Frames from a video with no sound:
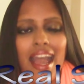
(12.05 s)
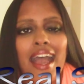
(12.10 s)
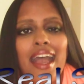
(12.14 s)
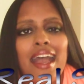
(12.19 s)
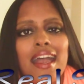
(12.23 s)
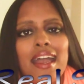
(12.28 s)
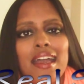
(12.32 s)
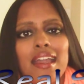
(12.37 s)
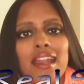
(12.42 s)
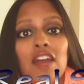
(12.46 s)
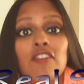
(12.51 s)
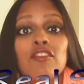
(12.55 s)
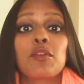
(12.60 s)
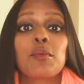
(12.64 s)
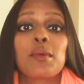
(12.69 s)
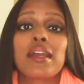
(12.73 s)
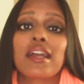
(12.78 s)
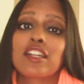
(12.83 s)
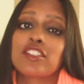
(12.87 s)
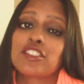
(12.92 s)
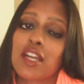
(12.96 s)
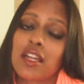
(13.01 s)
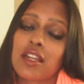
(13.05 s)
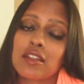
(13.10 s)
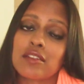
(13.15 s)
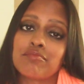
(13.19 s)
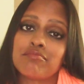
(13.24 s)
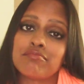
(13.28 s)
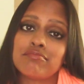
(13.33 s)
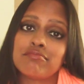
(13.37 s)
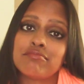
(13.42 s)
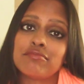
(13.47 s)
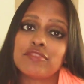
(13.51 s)
and every week I try
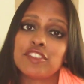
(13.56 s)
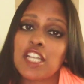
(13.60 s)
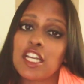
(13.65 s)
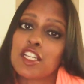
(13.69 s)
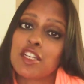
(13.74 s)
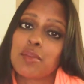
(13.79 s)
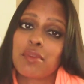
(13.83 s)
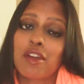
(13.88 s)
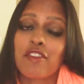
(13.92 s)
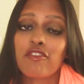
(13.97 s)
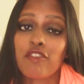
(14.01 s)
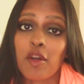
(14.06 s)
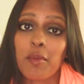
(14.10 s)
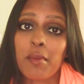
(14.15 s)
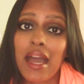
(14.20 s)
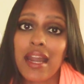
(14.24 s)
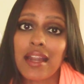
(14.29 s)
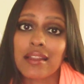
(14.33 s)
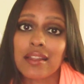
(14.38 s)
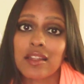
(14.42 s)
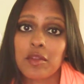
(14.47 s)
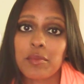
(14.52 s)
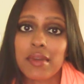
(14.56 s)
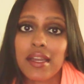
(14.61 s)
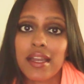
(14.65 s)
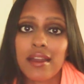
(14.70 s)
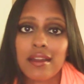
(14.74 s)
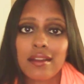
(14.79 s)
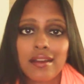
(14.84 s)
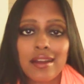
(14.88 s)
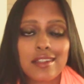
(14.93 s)
to change up my format a little bit.